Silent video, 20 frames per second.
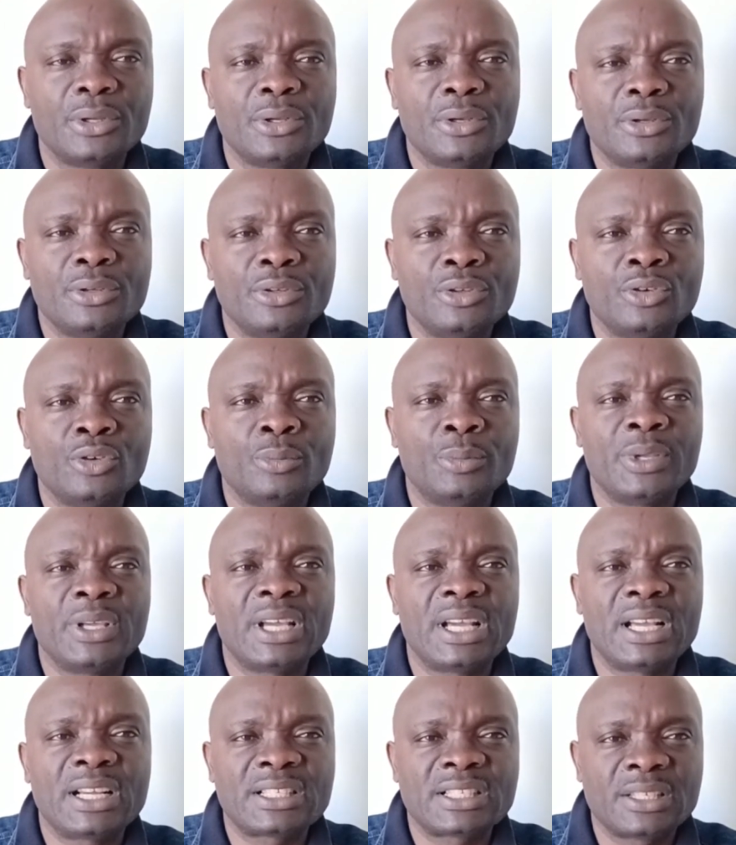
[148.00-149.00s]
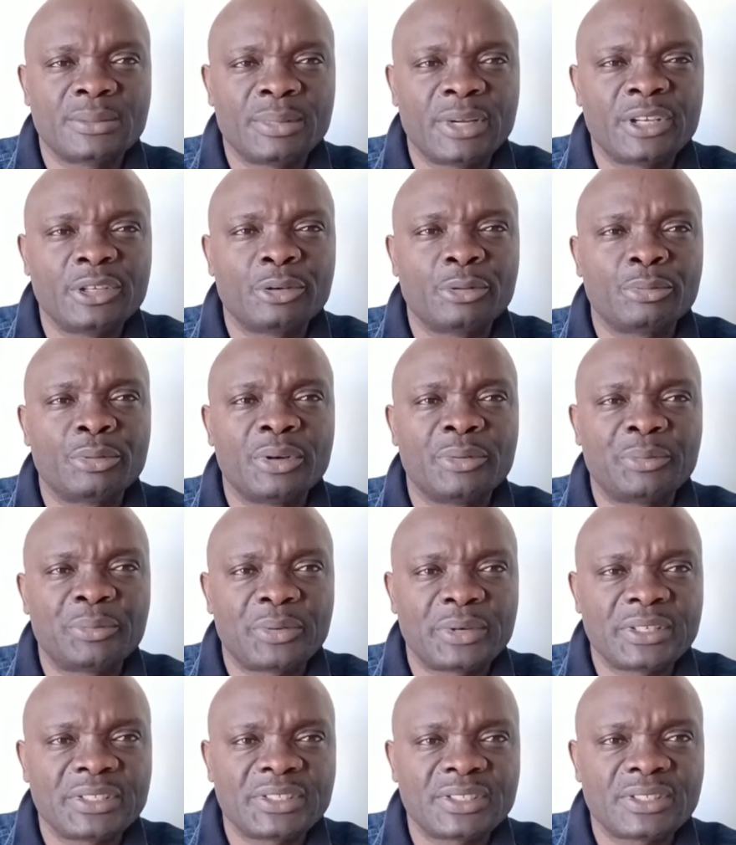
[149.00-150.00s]
you'll be asked about your
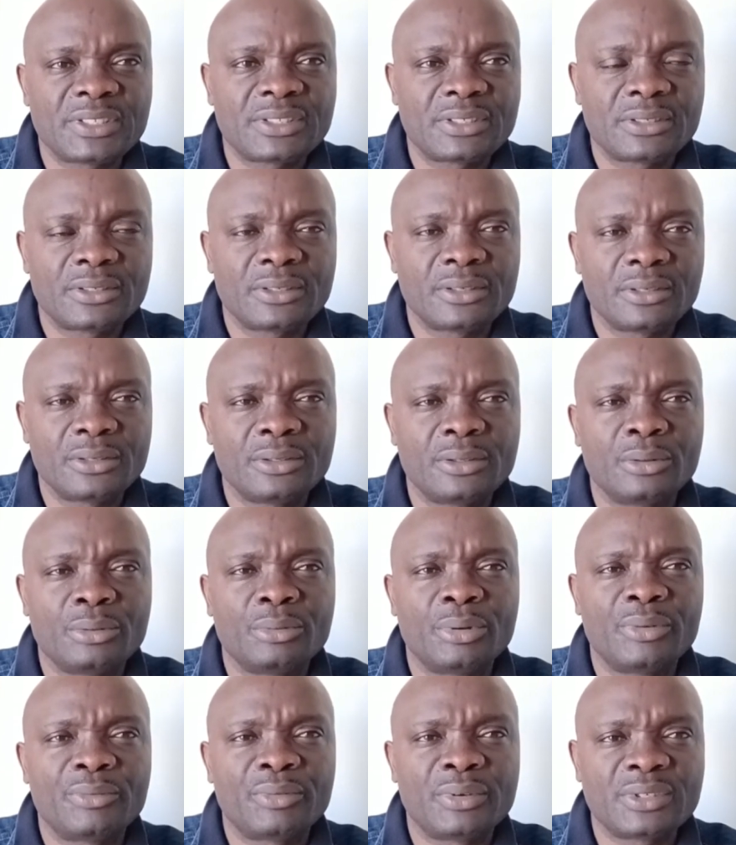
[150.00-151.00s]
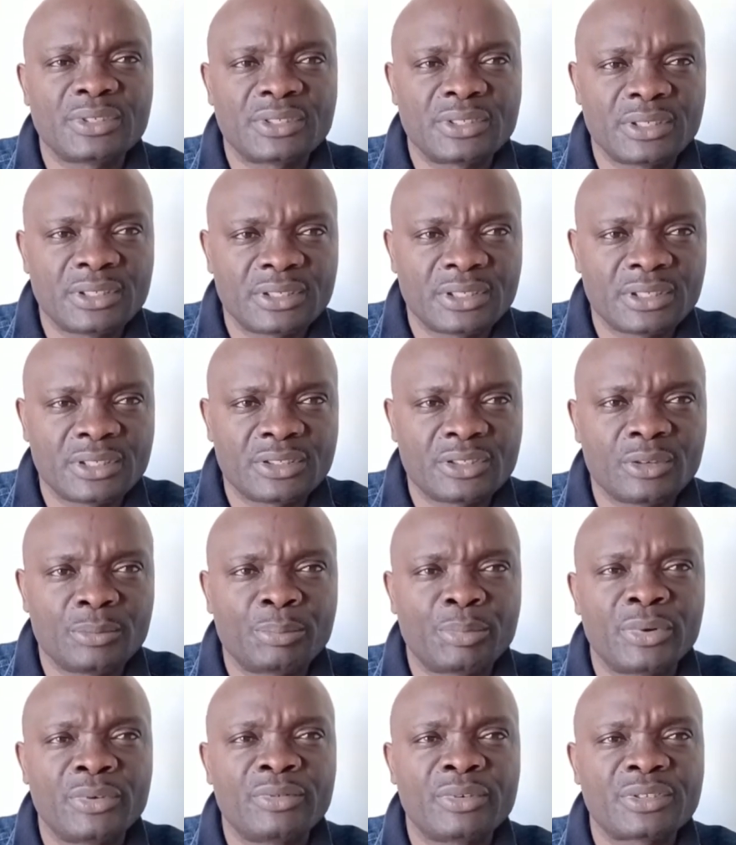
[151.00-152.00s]
reference. Your reference dictates your
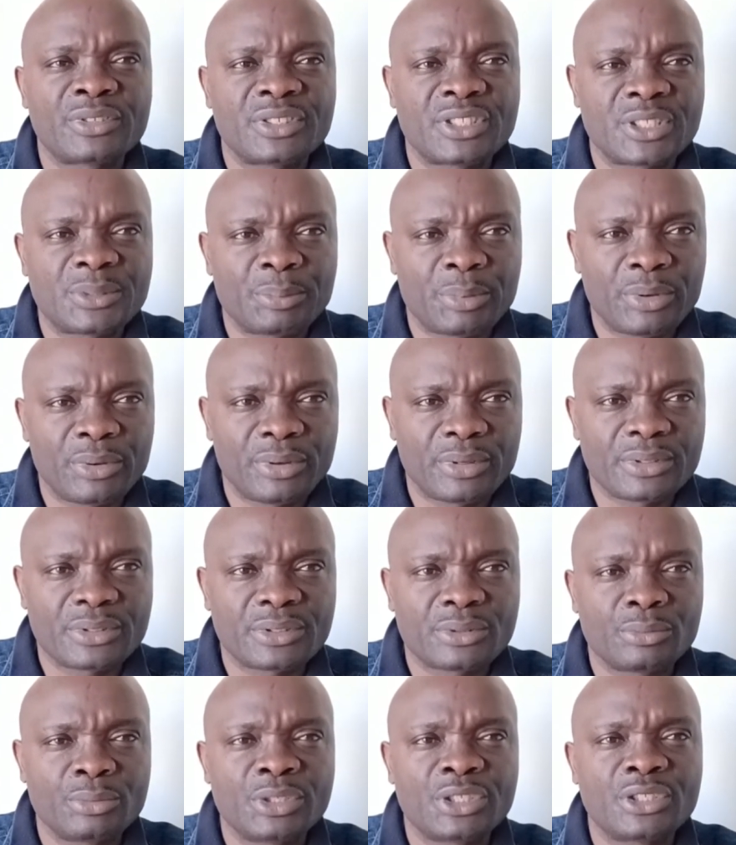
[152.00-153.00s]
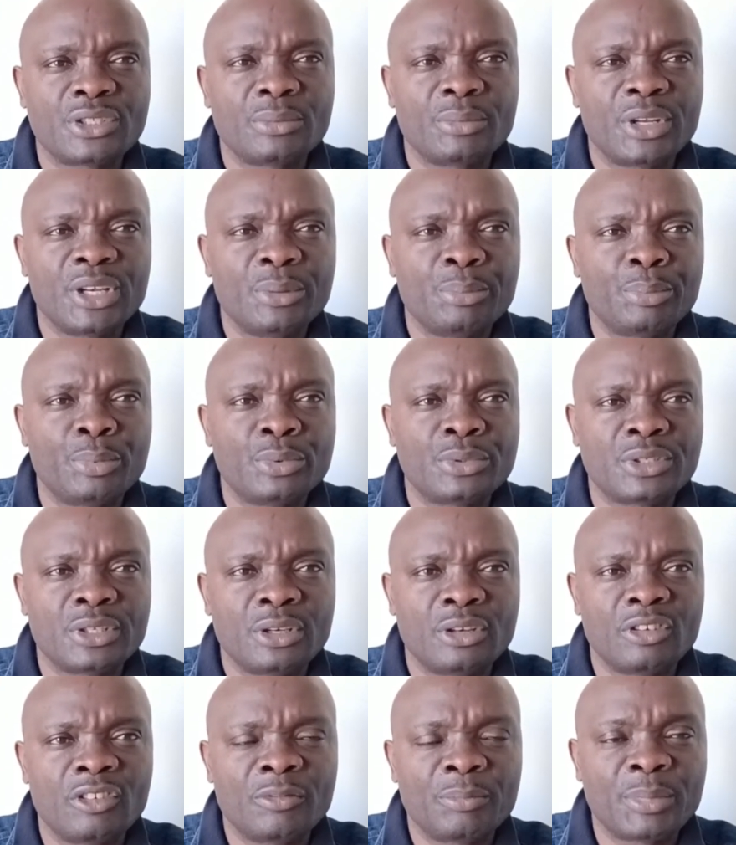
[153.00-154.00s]
previous experience, which normally put a
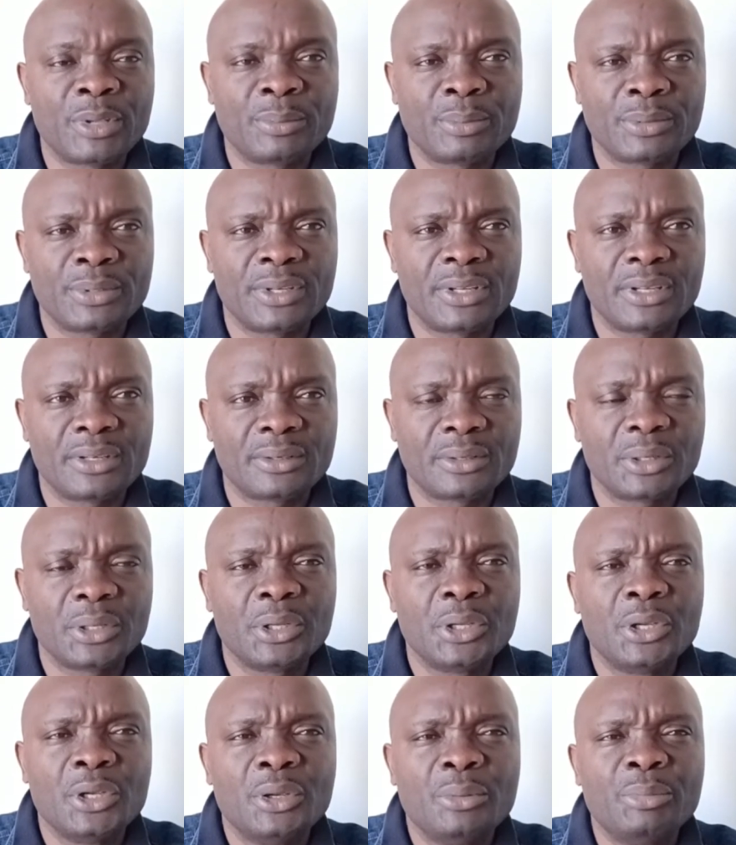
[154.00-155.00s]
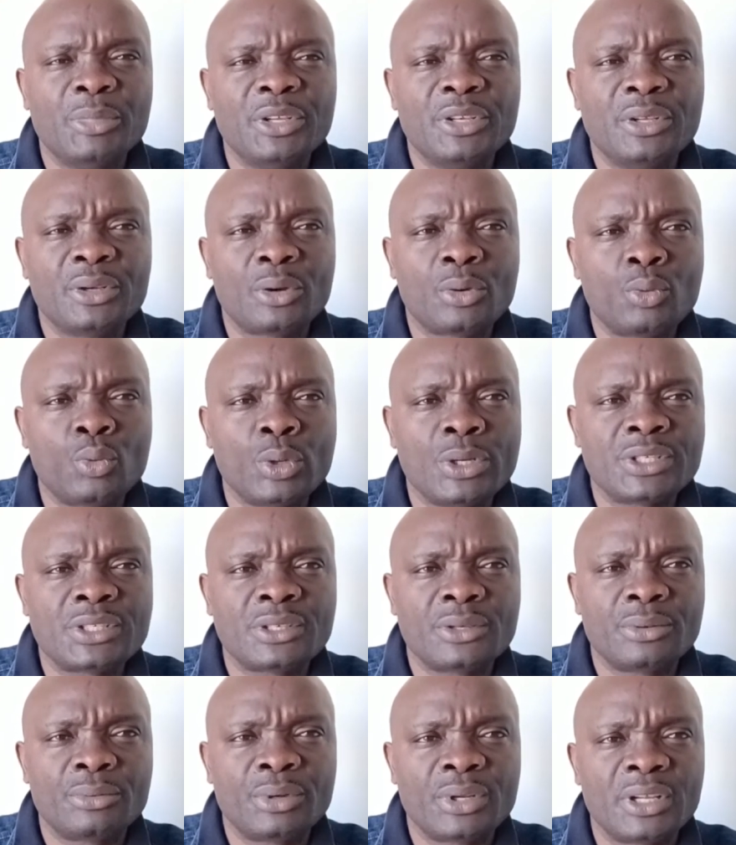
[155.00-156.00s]
lot of people down. But the
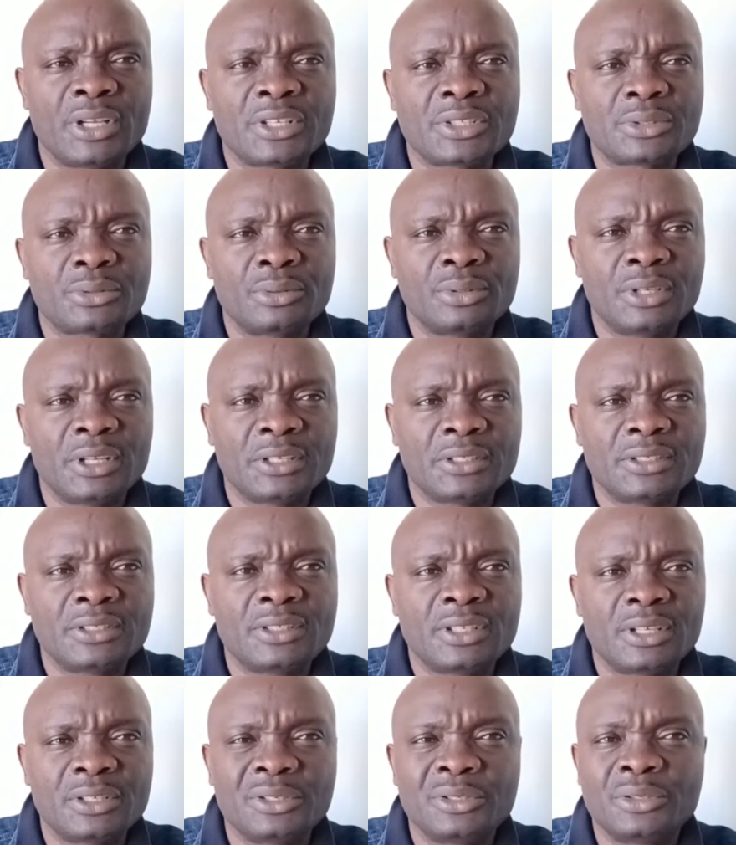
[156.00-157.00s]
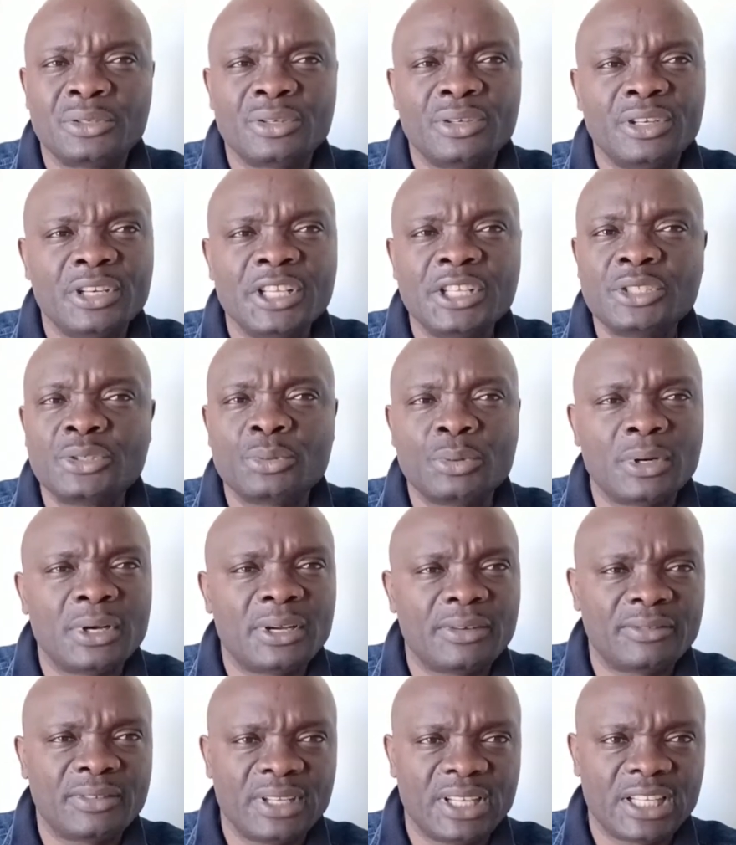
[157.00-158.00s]
question in regards to that is that you don't need to
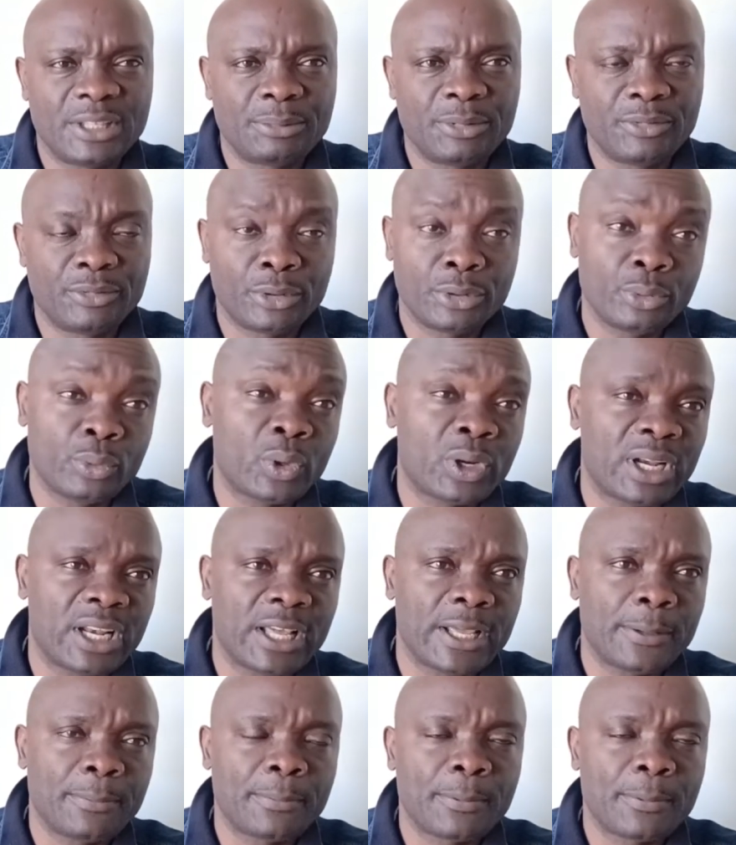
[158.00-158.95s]
have that before you climb.